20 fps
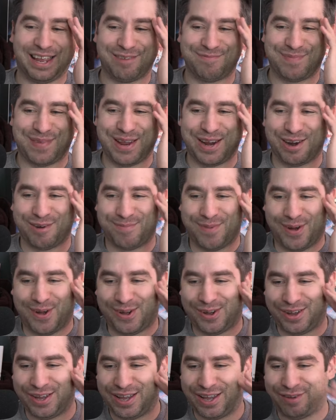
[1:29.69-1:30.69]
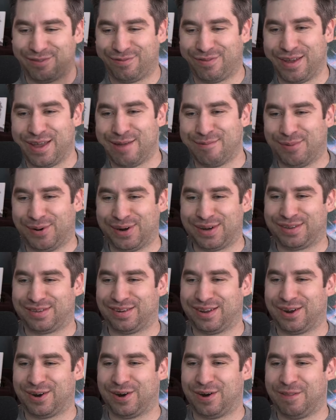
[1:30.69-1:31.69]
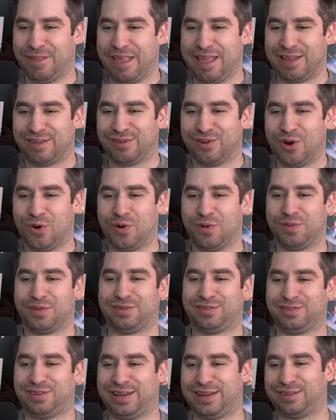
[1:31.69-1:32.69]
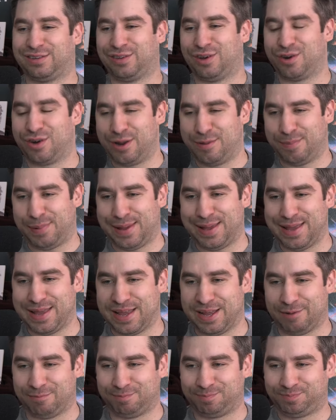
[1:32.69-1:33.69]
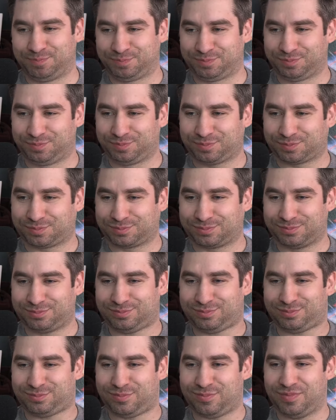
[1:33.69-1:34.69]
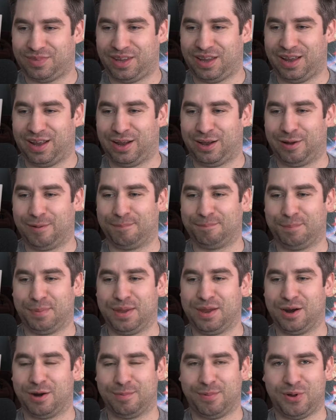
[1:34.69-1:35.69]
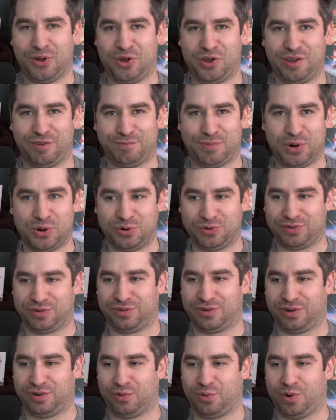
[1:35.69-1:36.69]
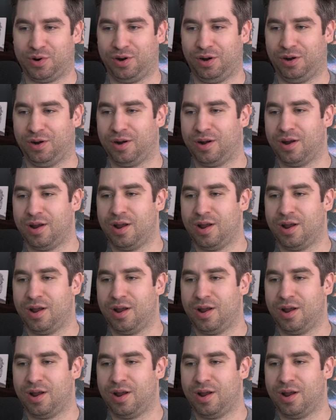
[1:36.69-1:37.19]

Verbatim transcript: that Pierre Poilievre puts out. So 6:30 p.m. Um, Pierre Poilievre posts this on Twitter.